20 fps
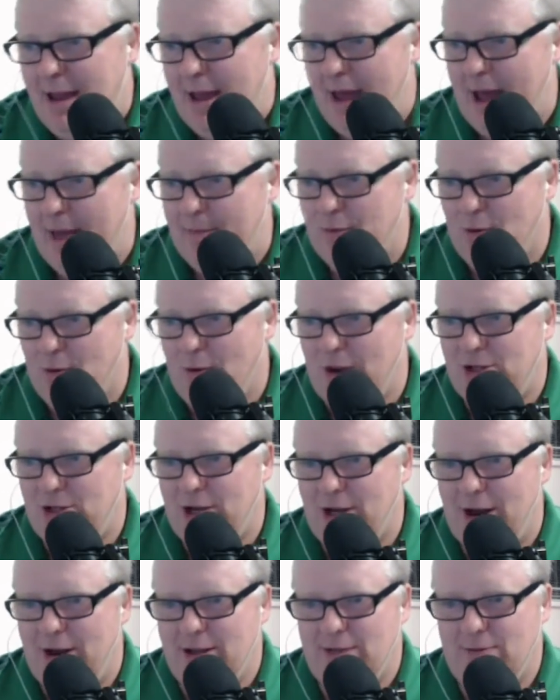Apple Watch
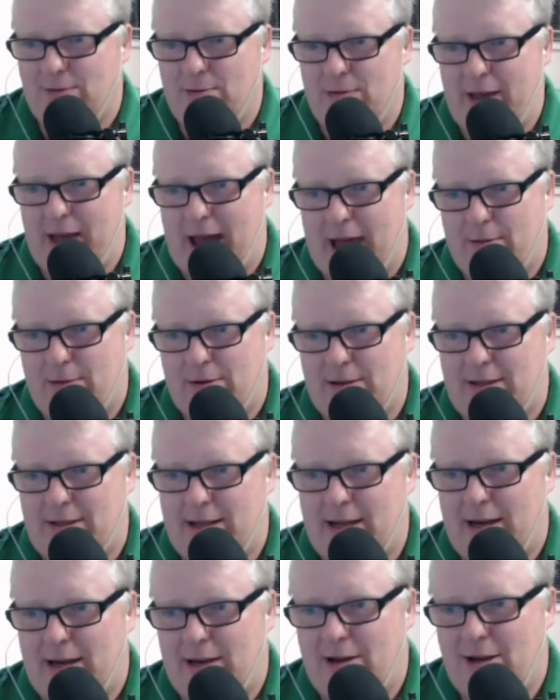owners will be able to
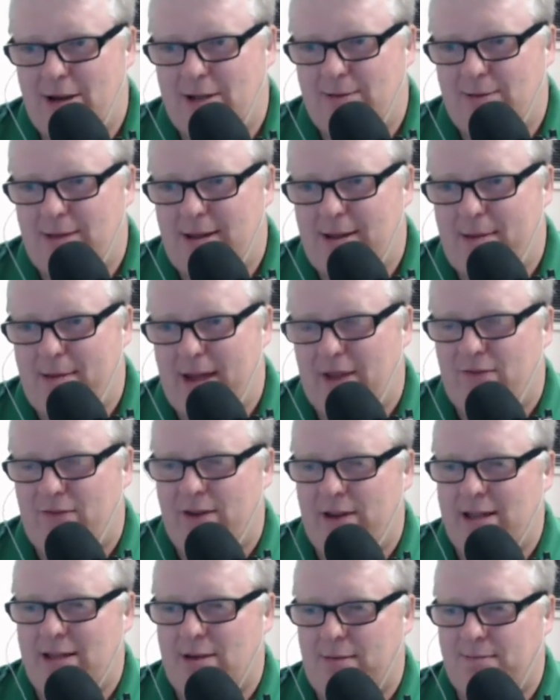see alerts when the bank
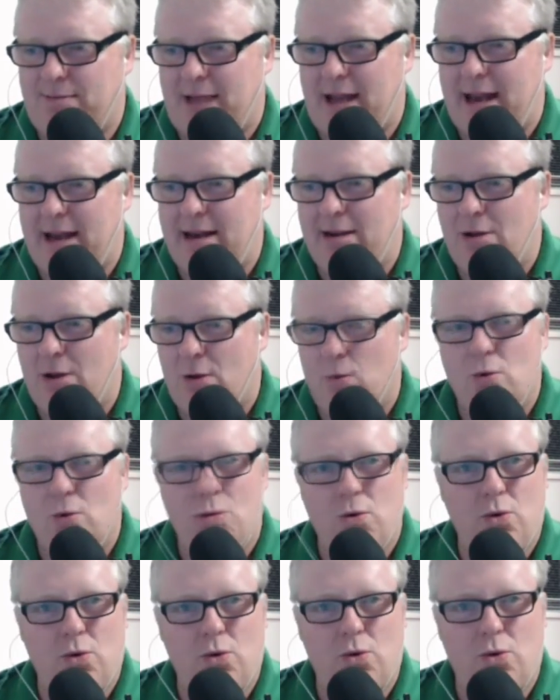feeds are updated.
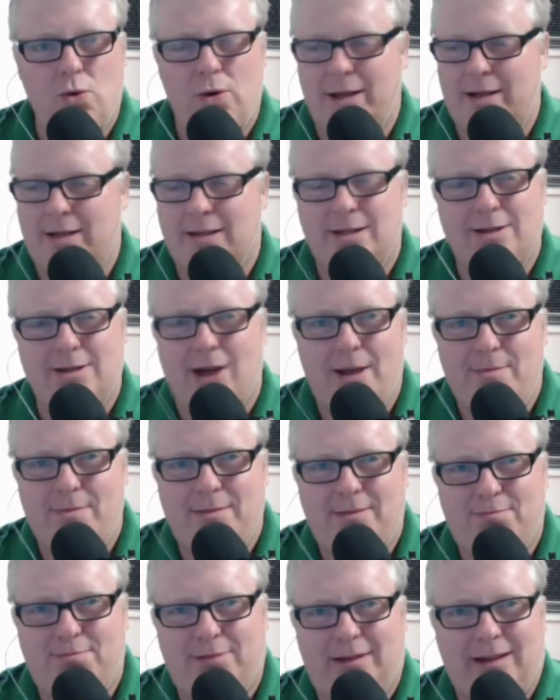Ooh,
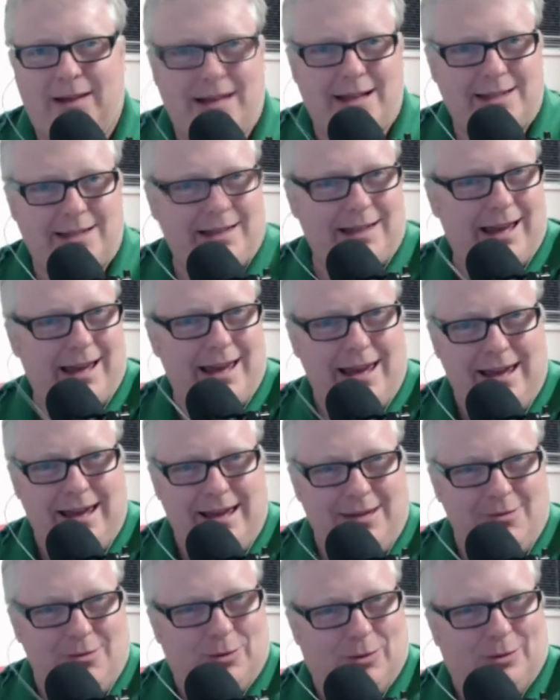excitement plus, eh?
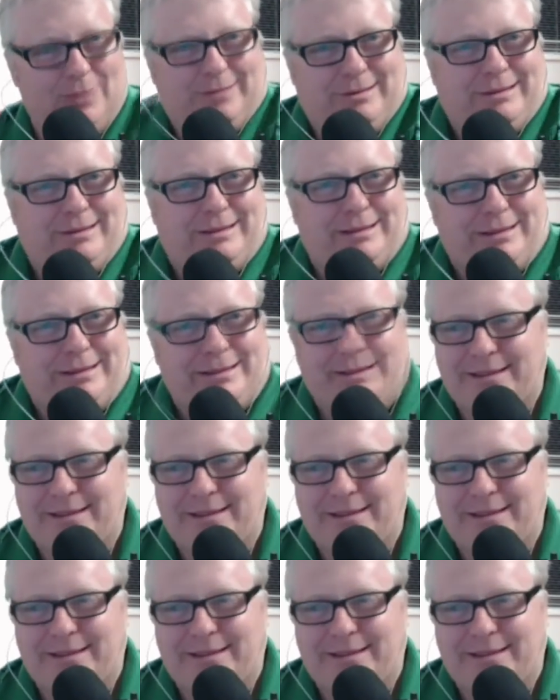Ooh.